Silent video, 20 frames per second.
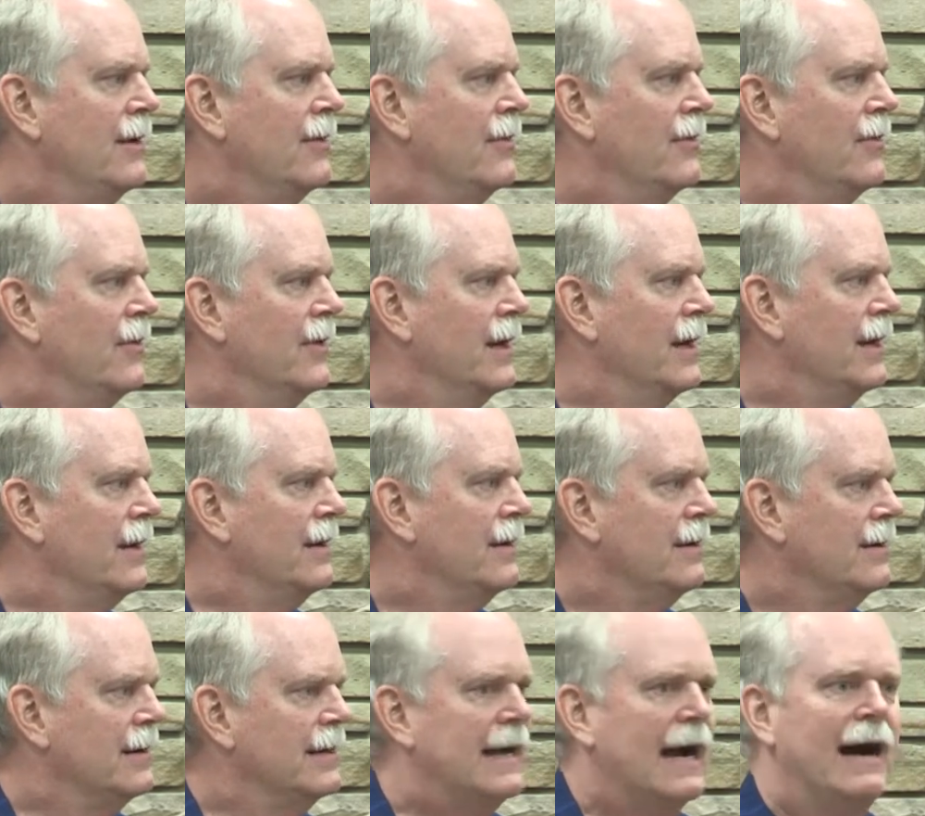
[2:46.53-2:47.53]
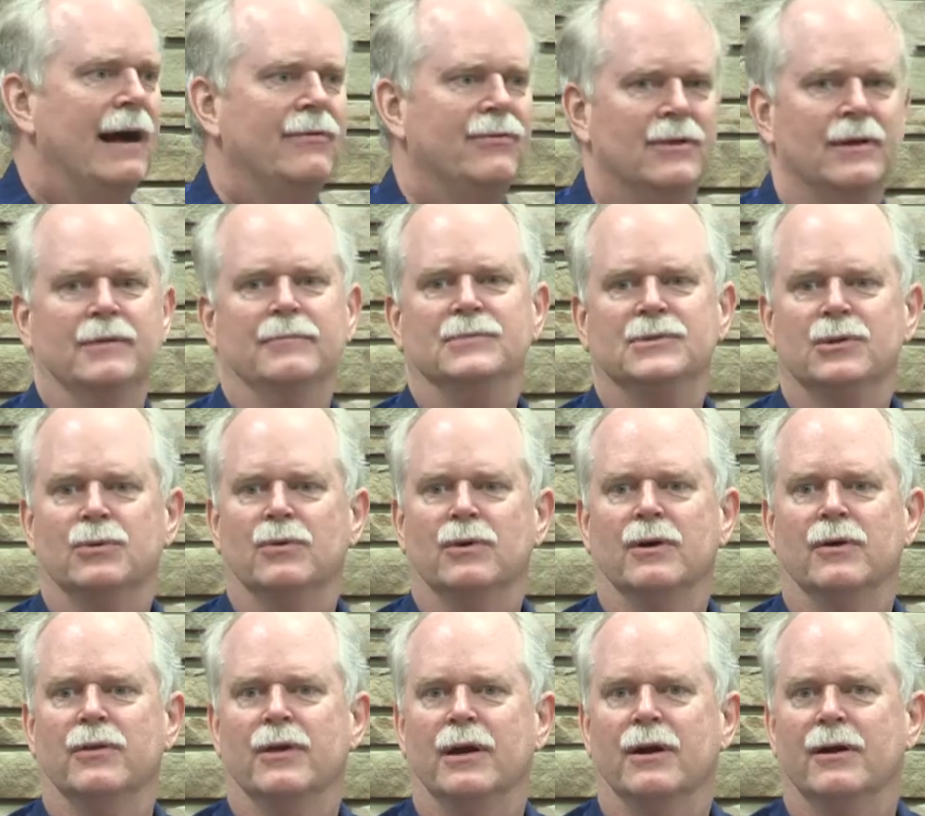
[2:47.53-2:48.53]
that got them to
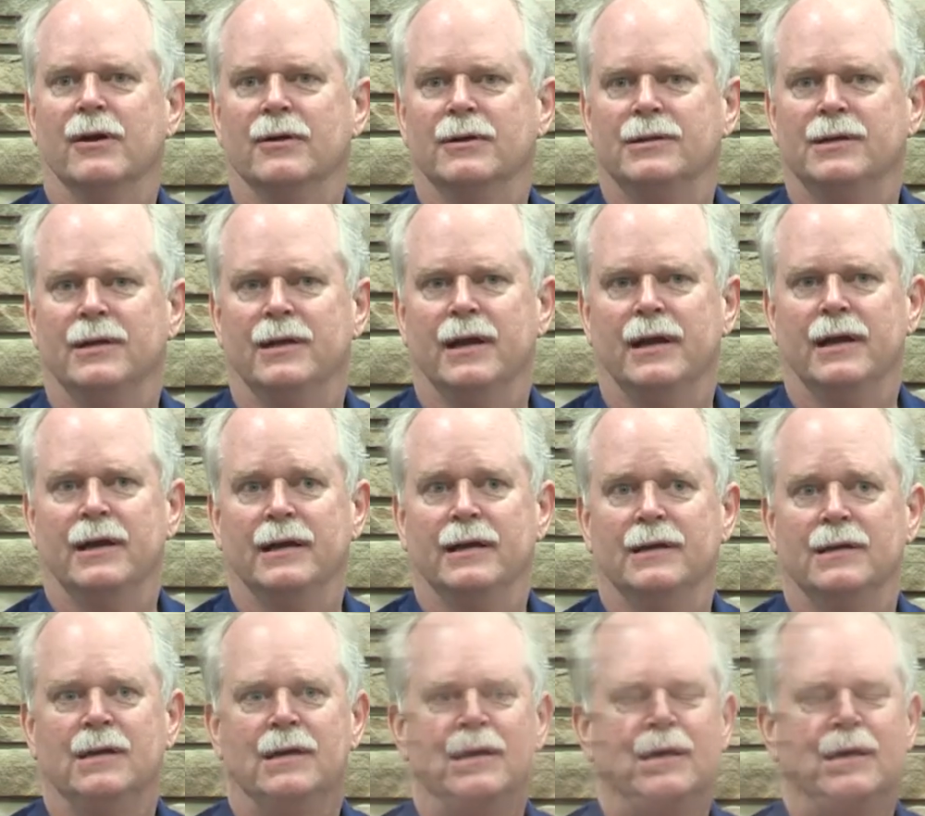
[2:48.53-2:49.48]
where they are today.